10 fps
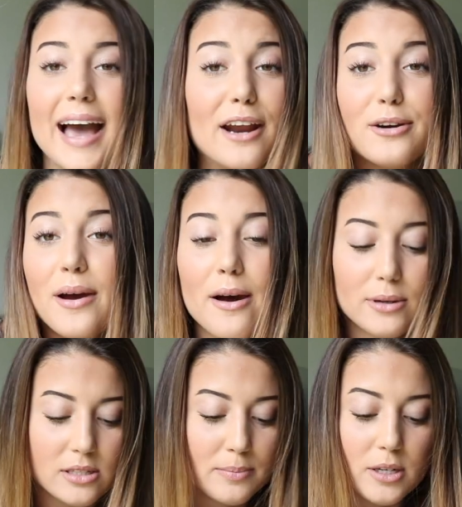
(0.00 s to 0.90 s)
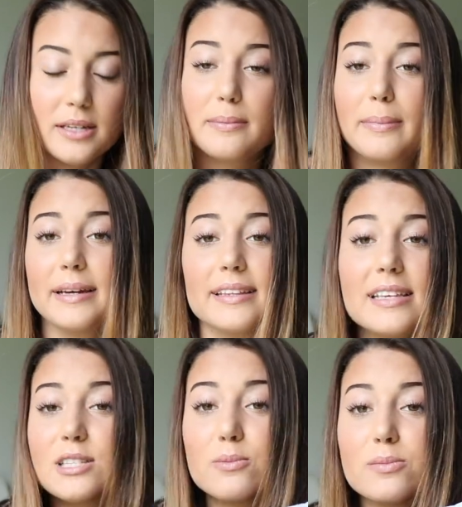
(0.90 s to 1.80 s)
I don't know how else to put it, but
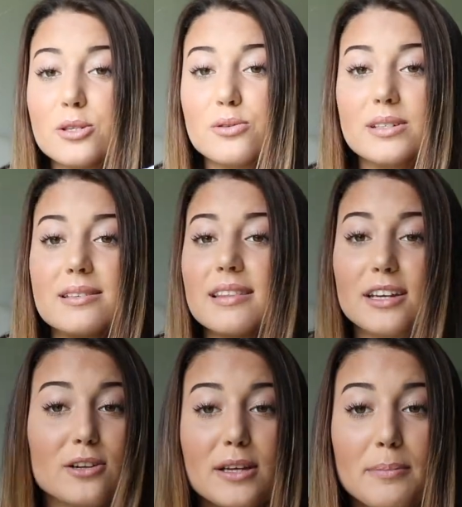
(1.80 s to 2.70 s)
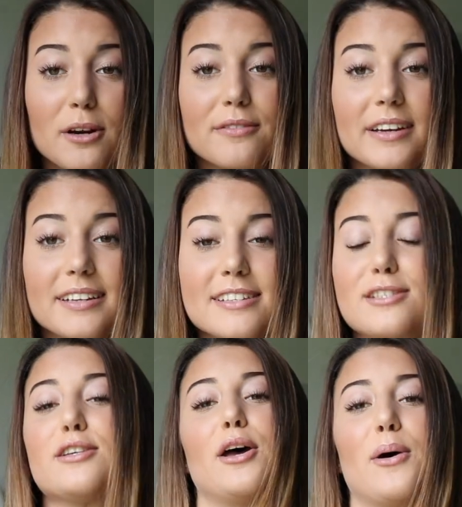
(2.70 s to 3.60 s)
this swimsuit is literally perfect,
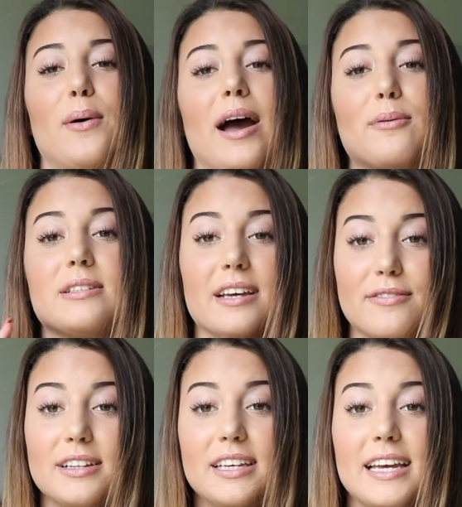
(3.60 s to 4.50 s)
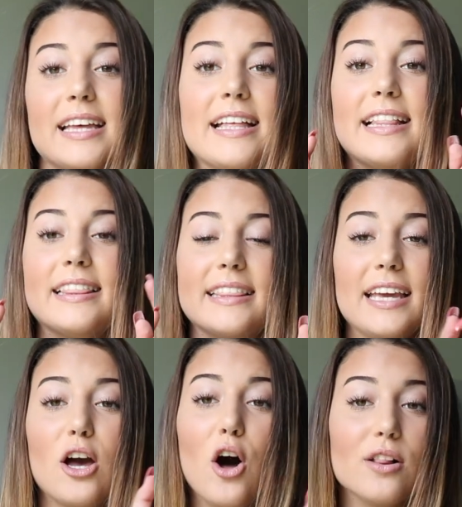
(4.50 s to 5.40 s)
so I will definitely
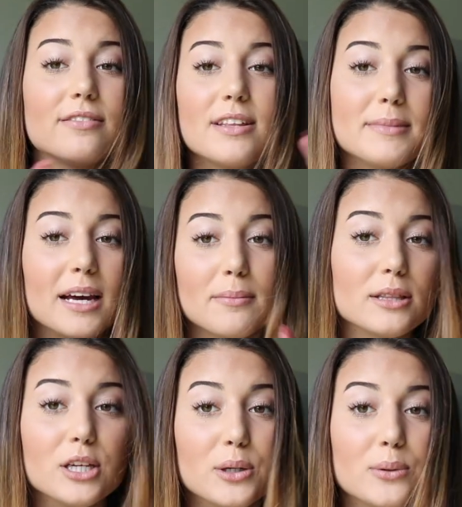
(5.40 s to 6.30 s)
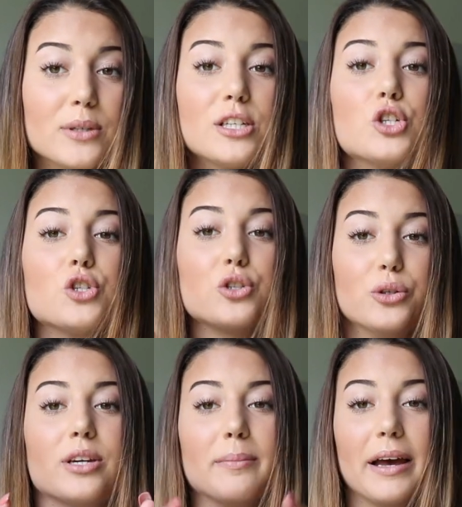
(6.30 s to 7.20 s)
link all of them down below so
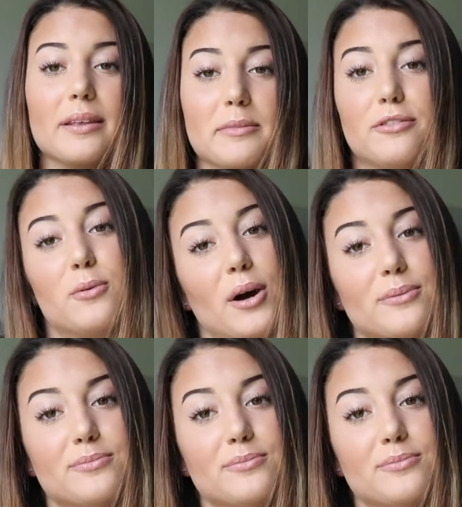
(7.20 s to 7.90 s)
you can buy them if you want.